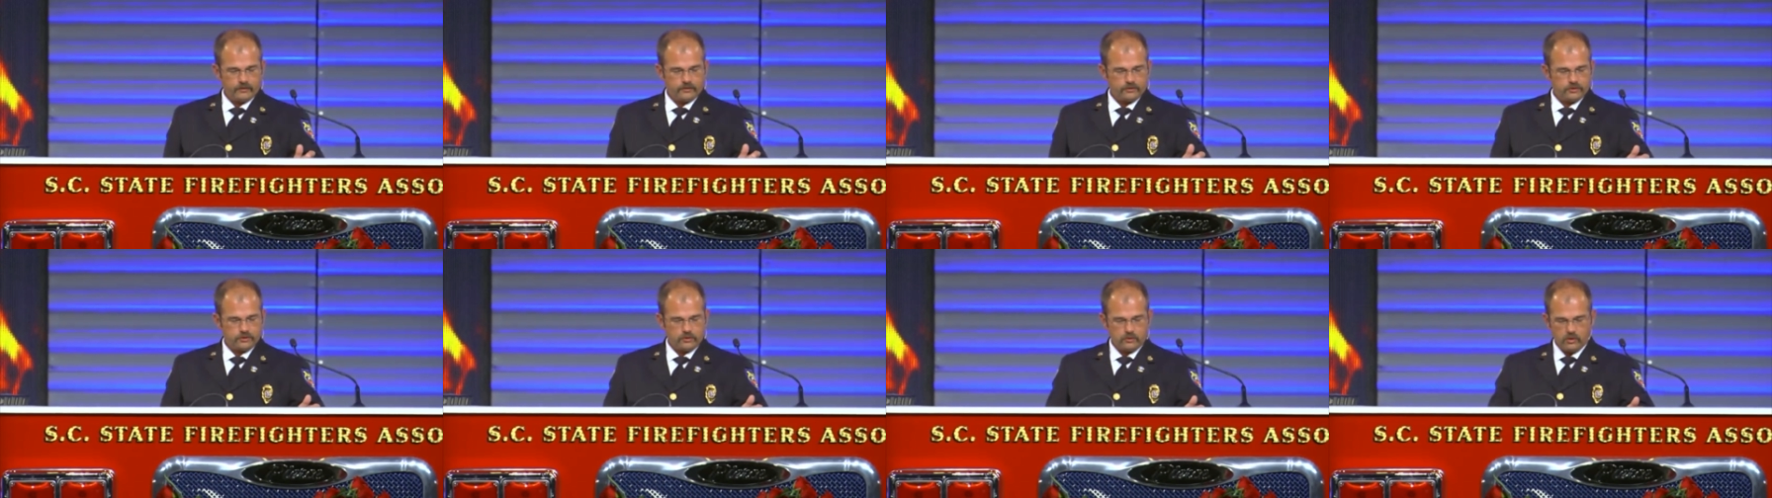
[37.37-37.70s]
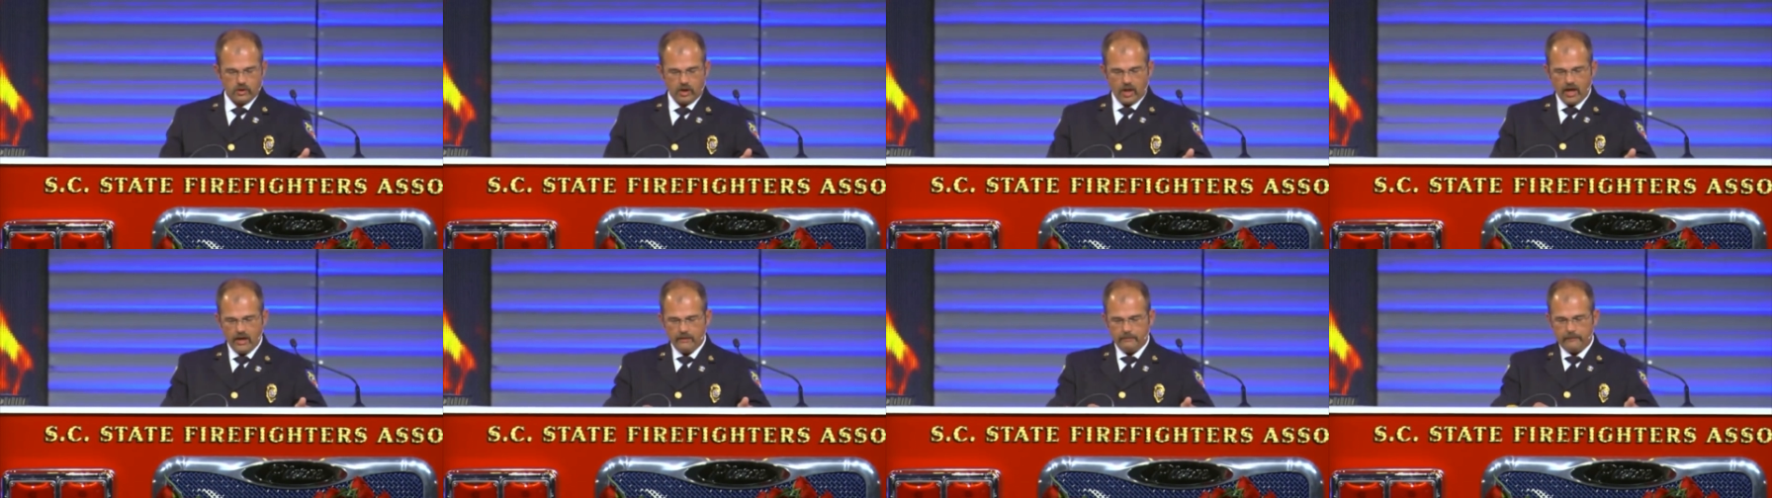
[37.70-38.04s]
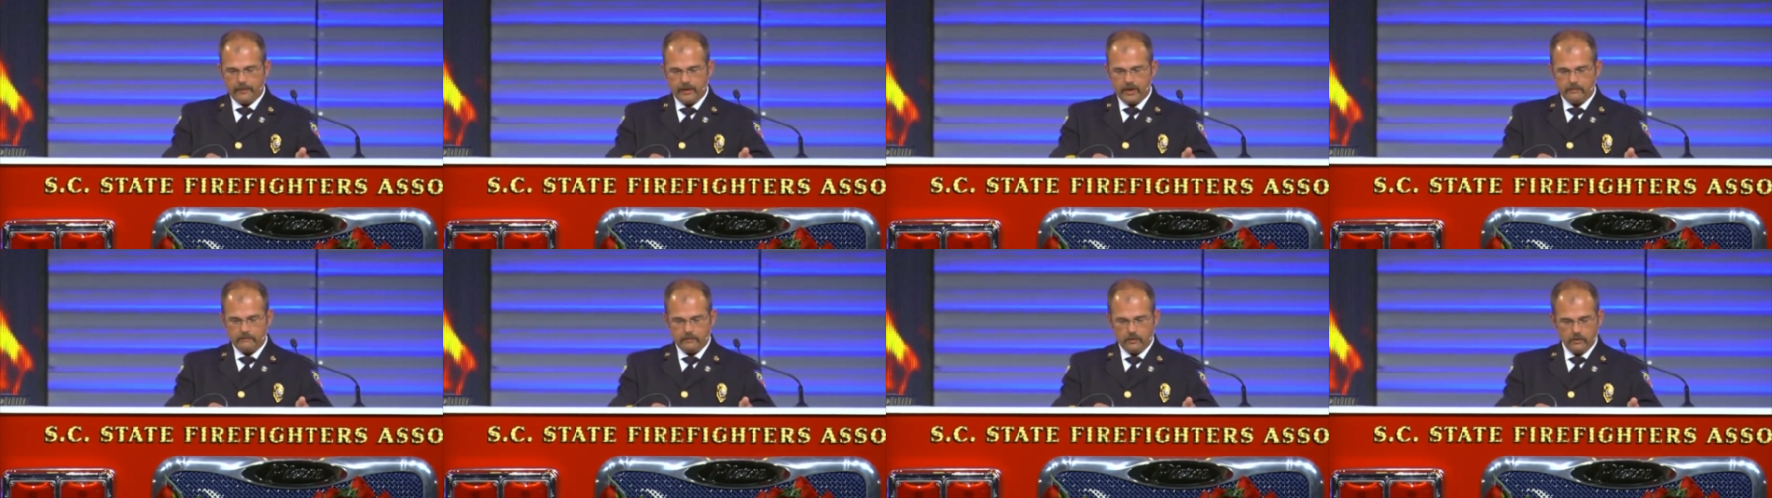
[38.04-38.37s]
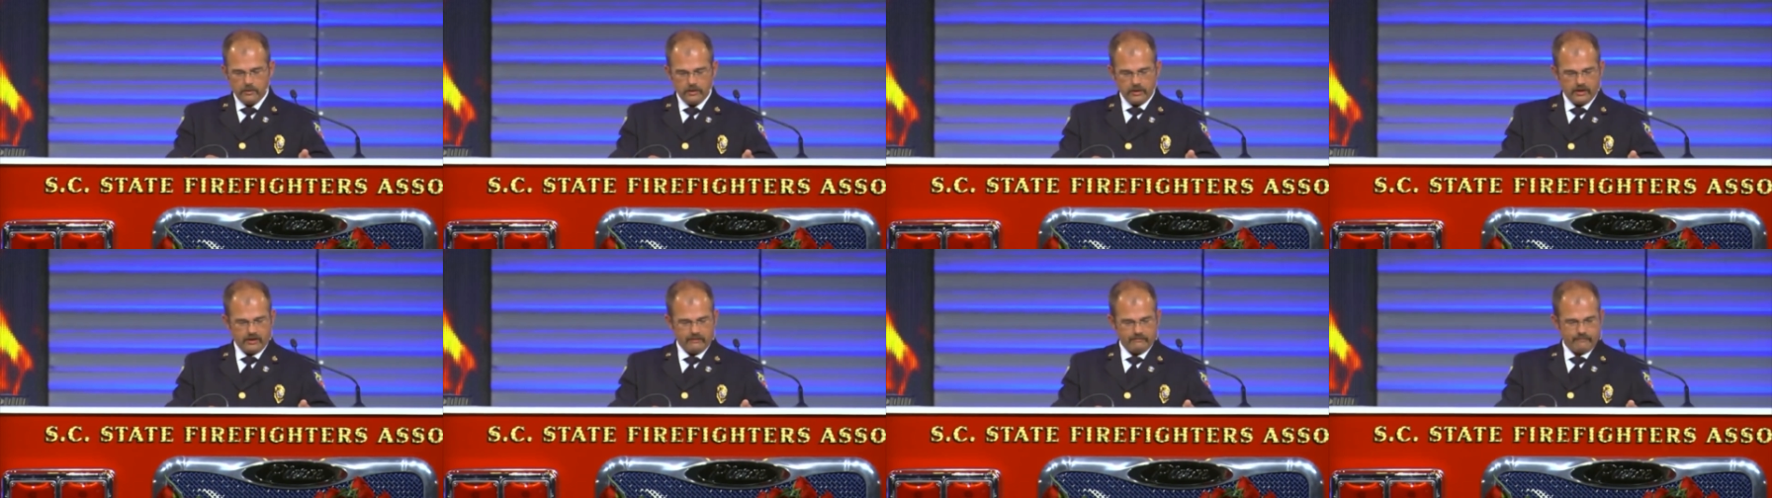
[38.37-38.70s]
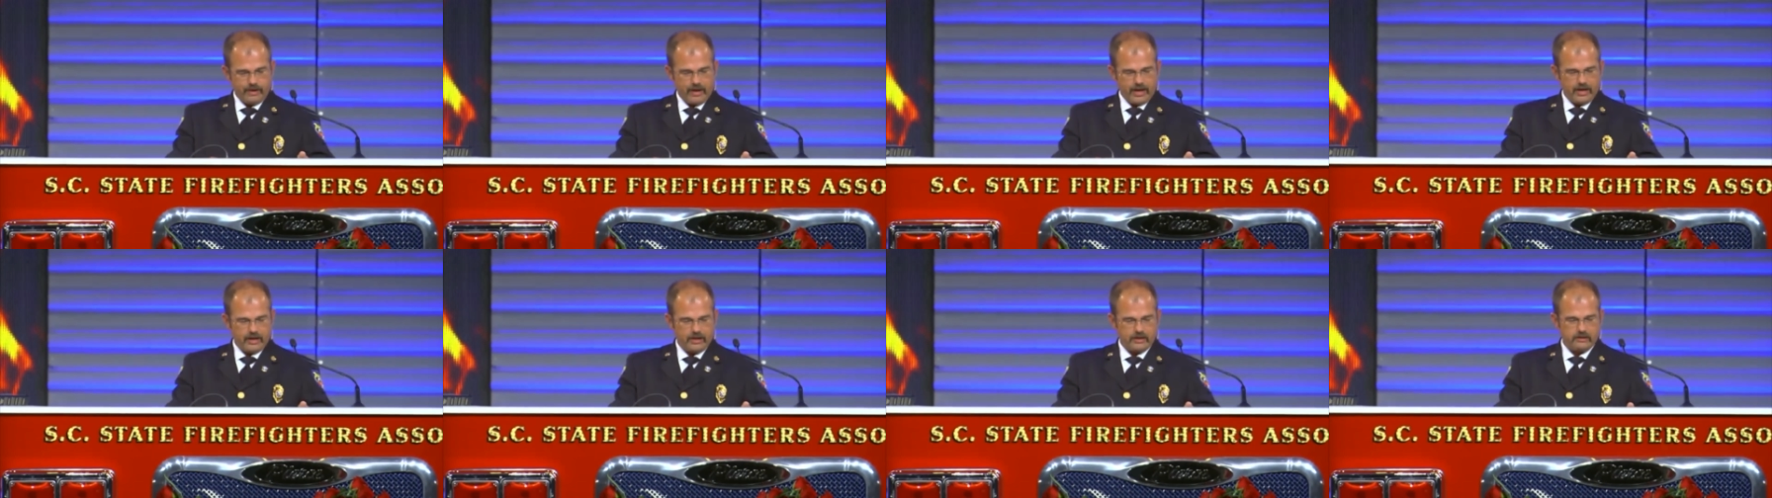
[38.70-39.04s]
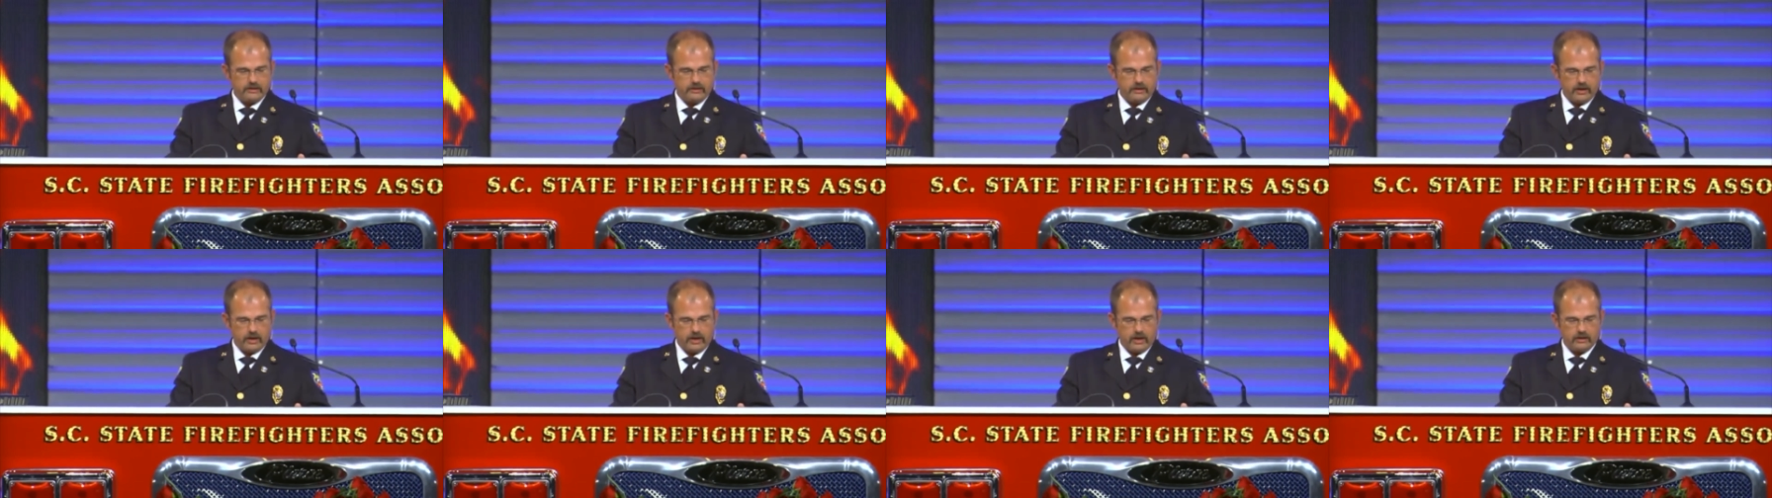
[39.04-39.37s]
to a lot of people that have made
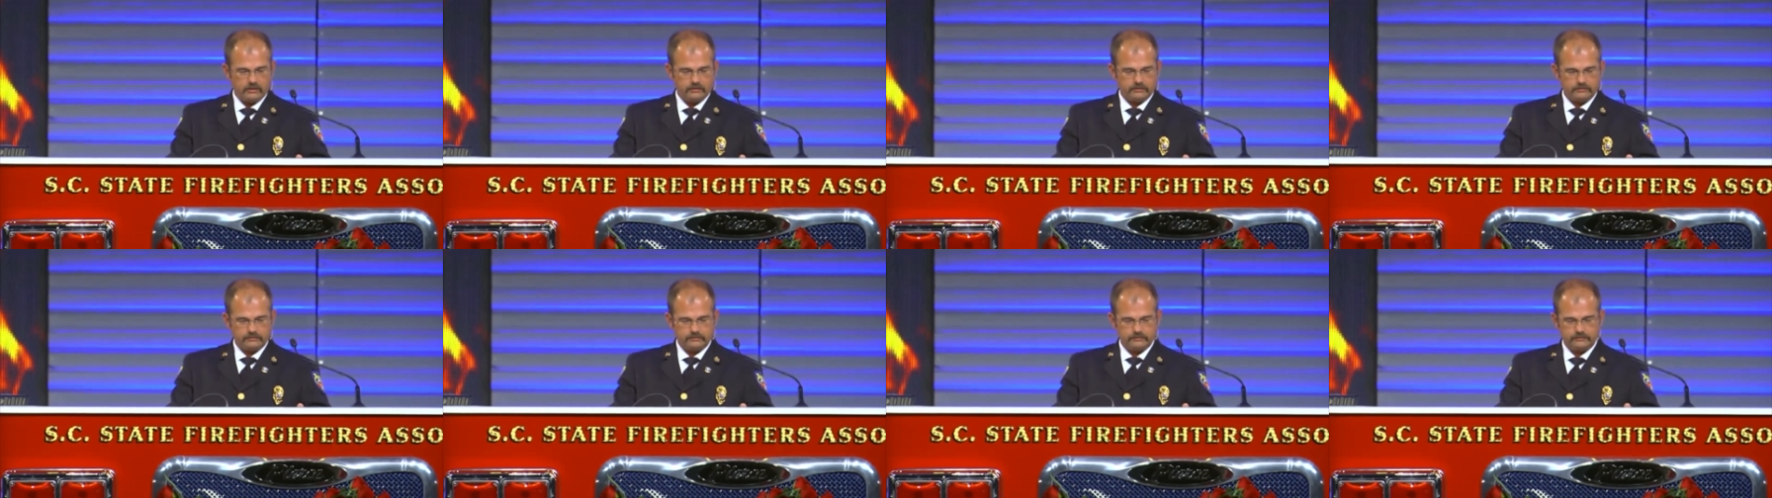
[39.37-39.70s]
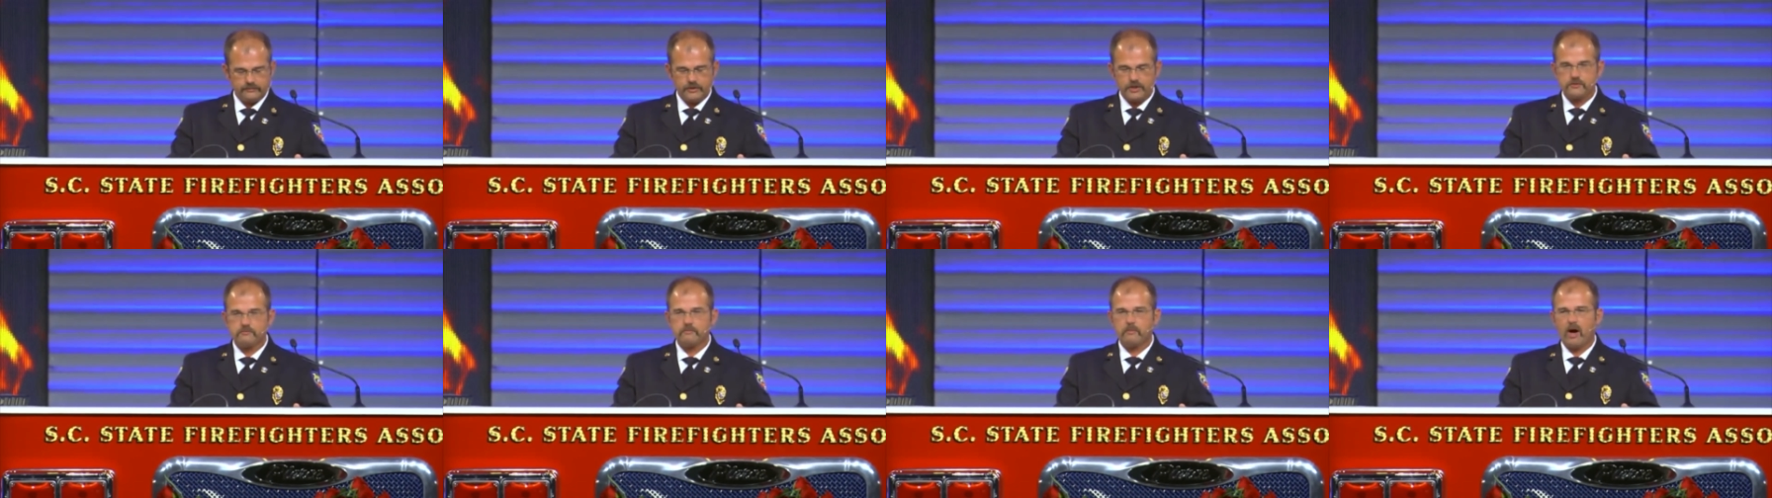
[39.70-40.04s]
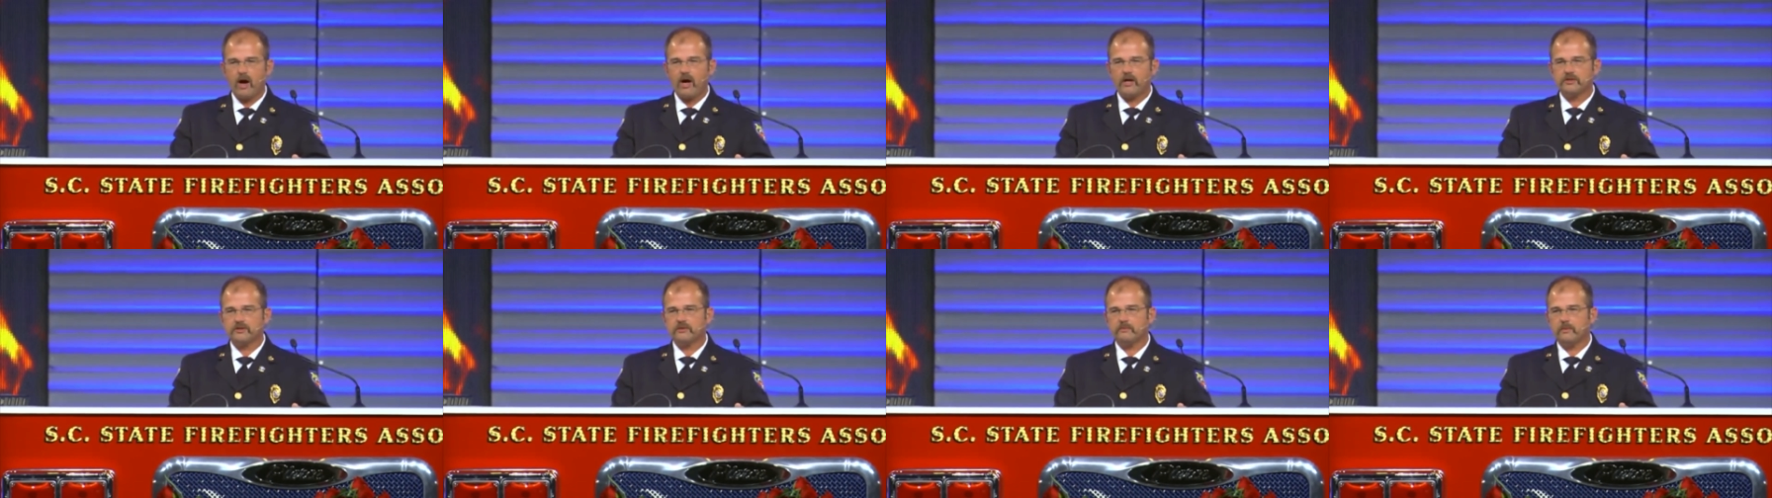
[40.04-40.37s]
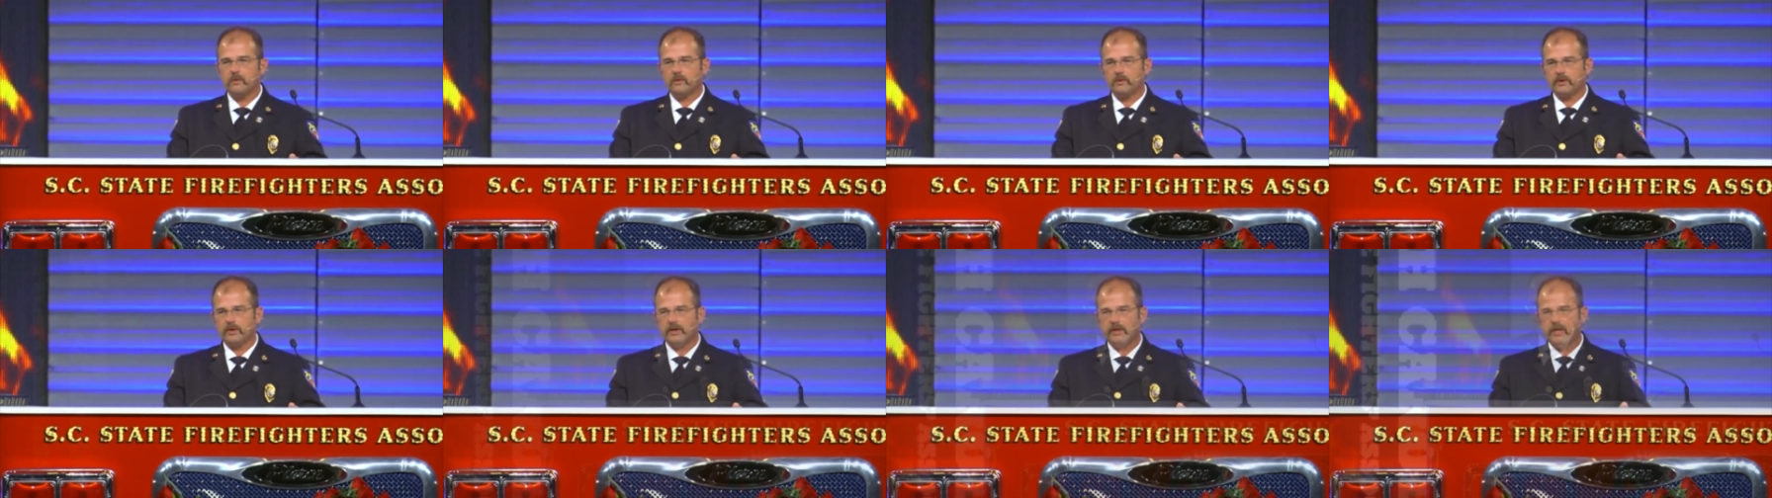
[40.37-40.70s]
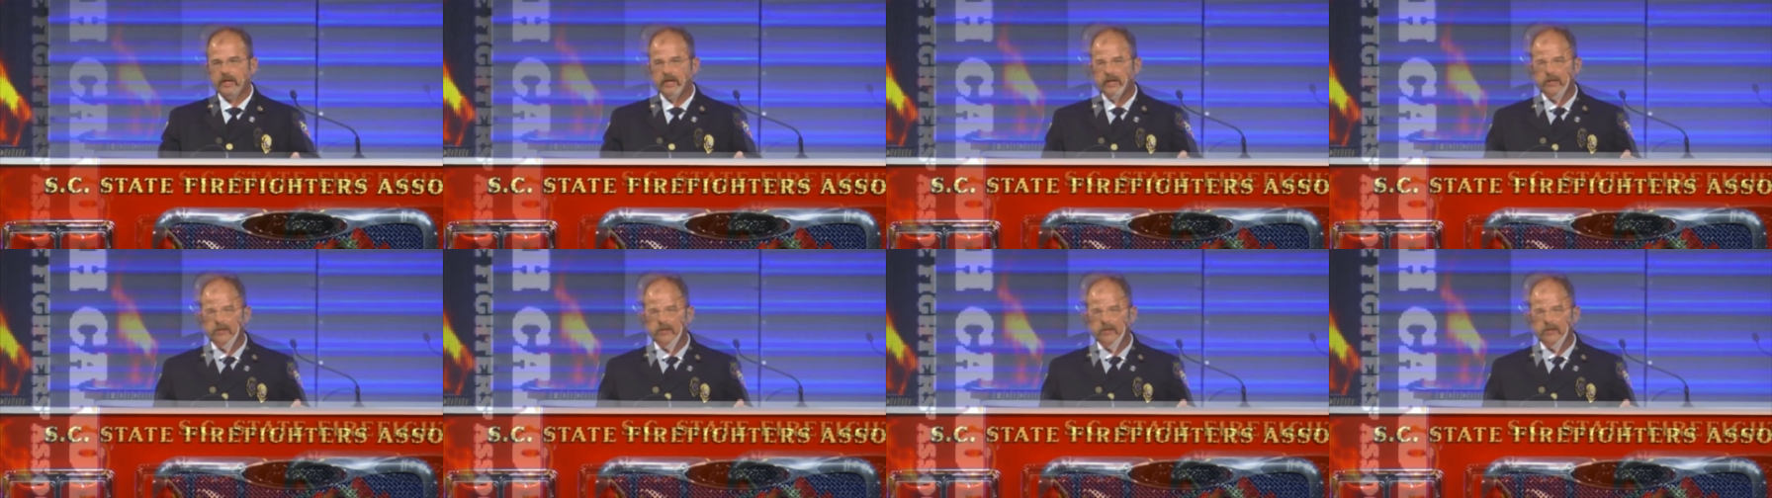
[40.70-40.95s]
uh, this possible today.